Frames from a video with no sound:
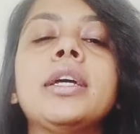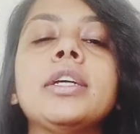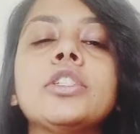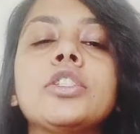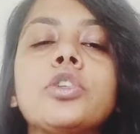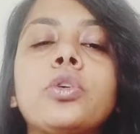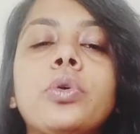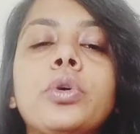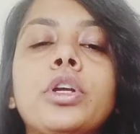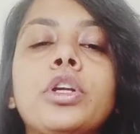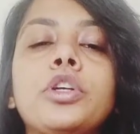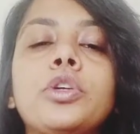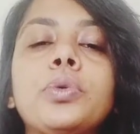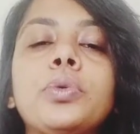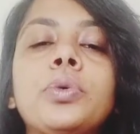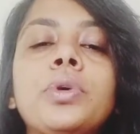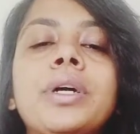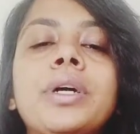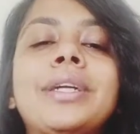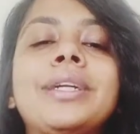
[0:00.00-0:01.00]
is going
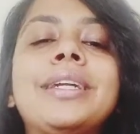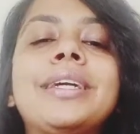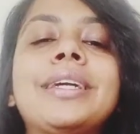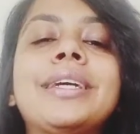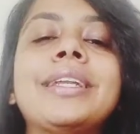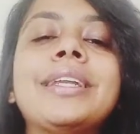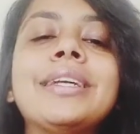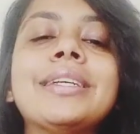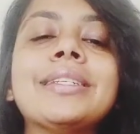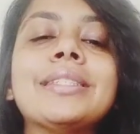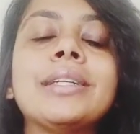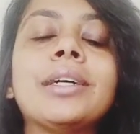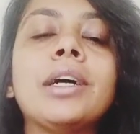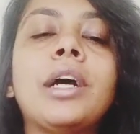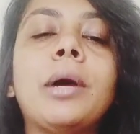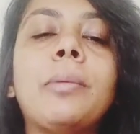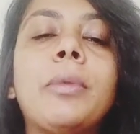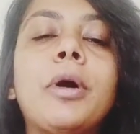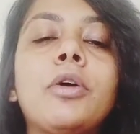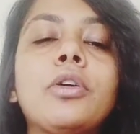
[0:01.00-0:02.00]
to decrease
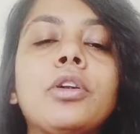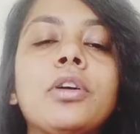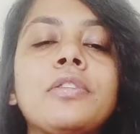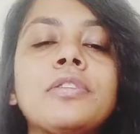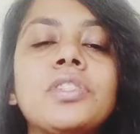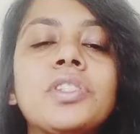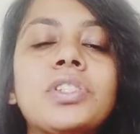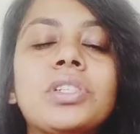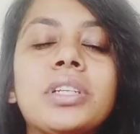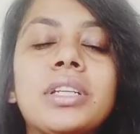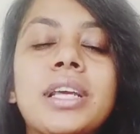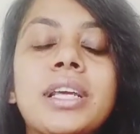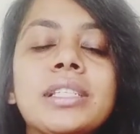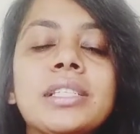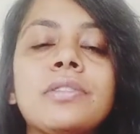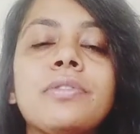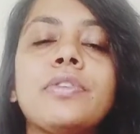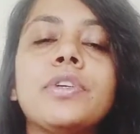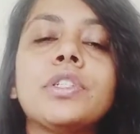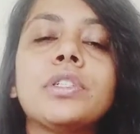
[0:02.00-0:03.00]
the amount of
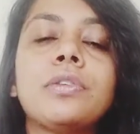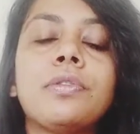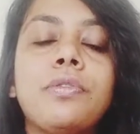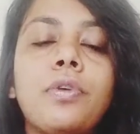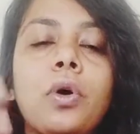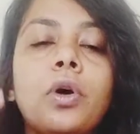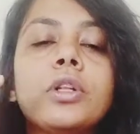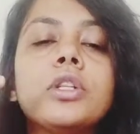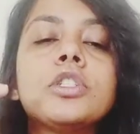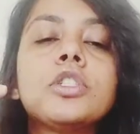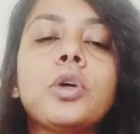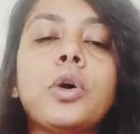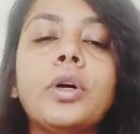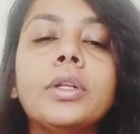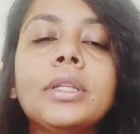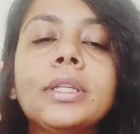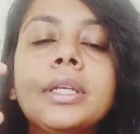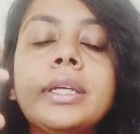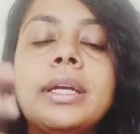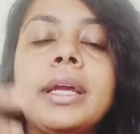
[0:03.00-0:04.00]
stress which falls
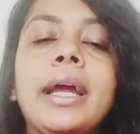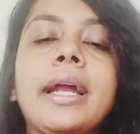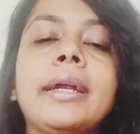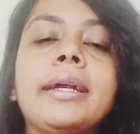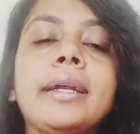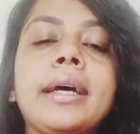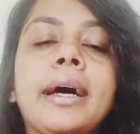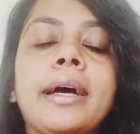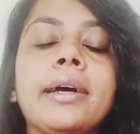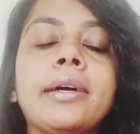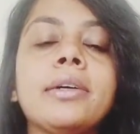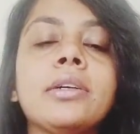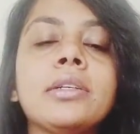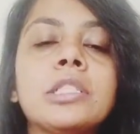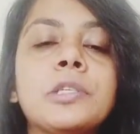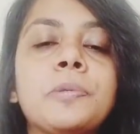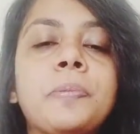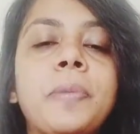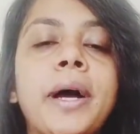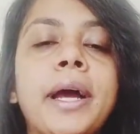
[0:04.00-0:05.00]
on the entire
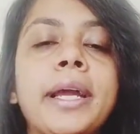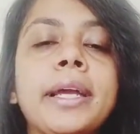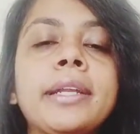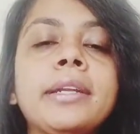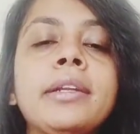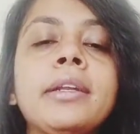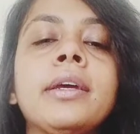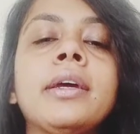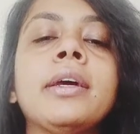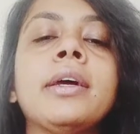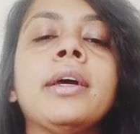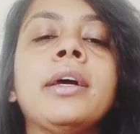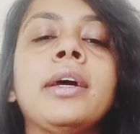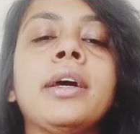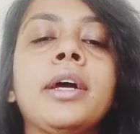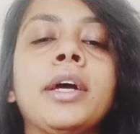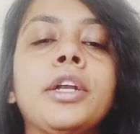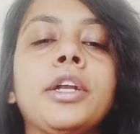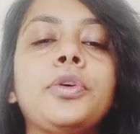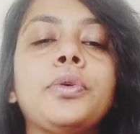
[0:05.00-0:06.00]
spine
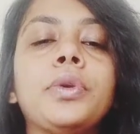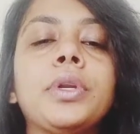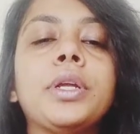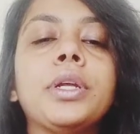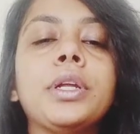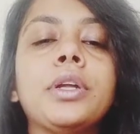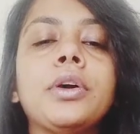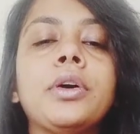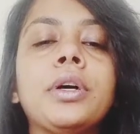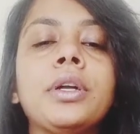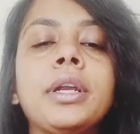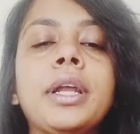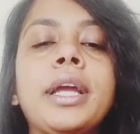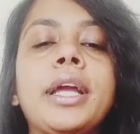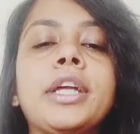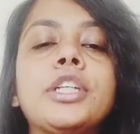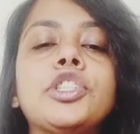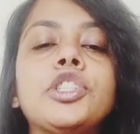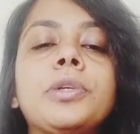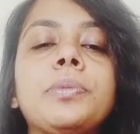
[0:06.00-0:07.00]
during your
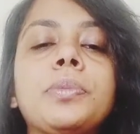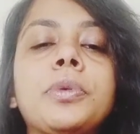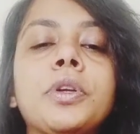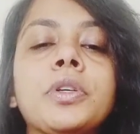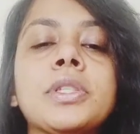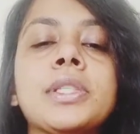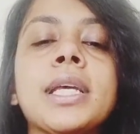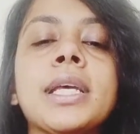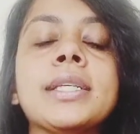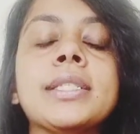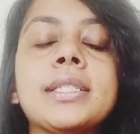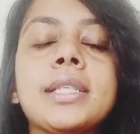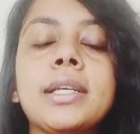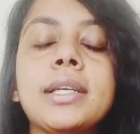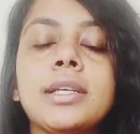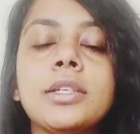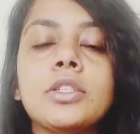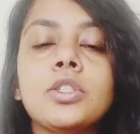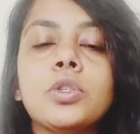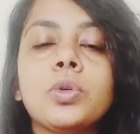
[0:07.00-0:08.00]
aging
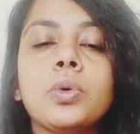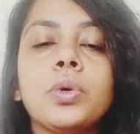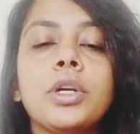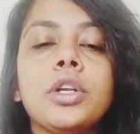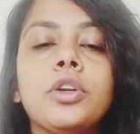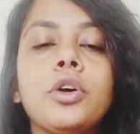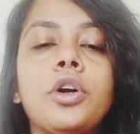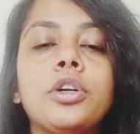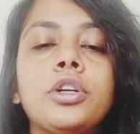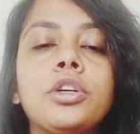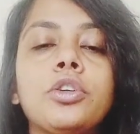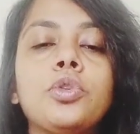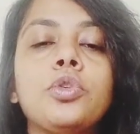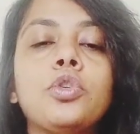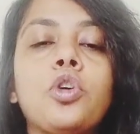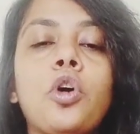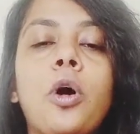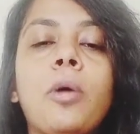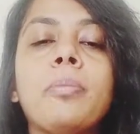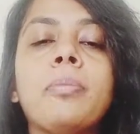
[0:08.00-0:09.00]
process. So, in order to
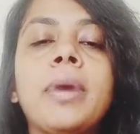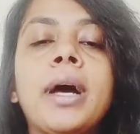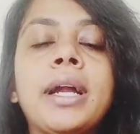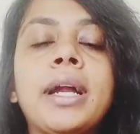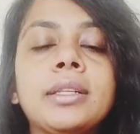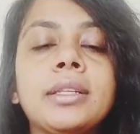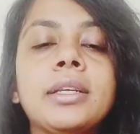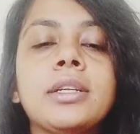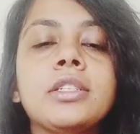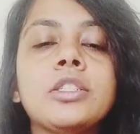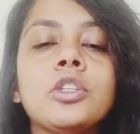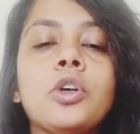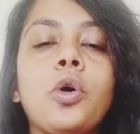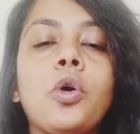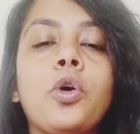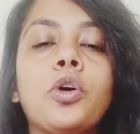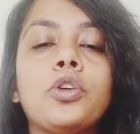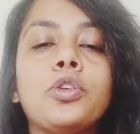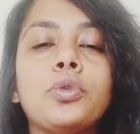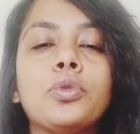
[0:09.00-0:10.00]
combat this
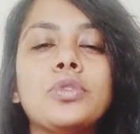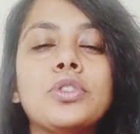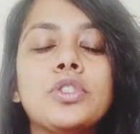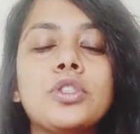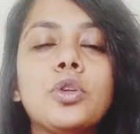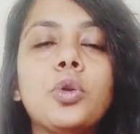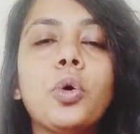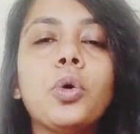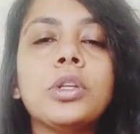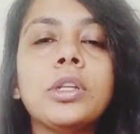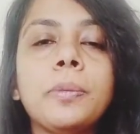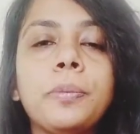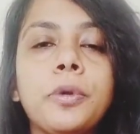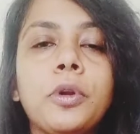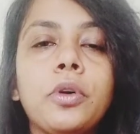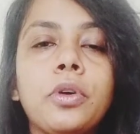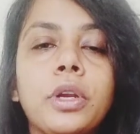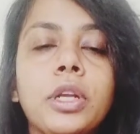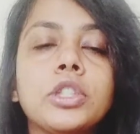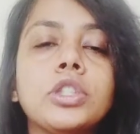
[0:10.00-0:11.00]
or to slow the
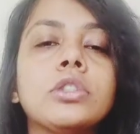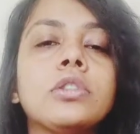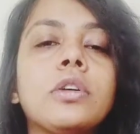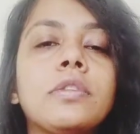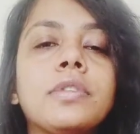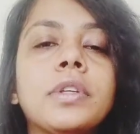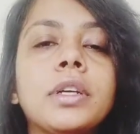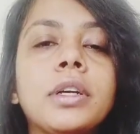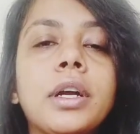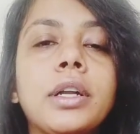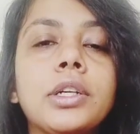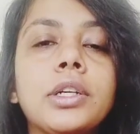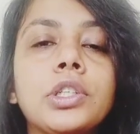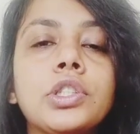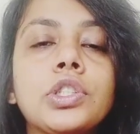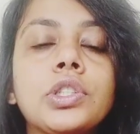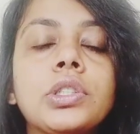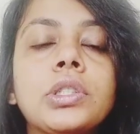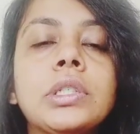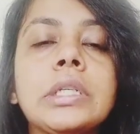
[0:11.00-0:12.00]
progression of the
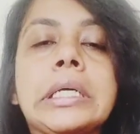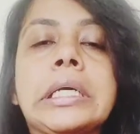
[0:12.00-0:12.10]
condition,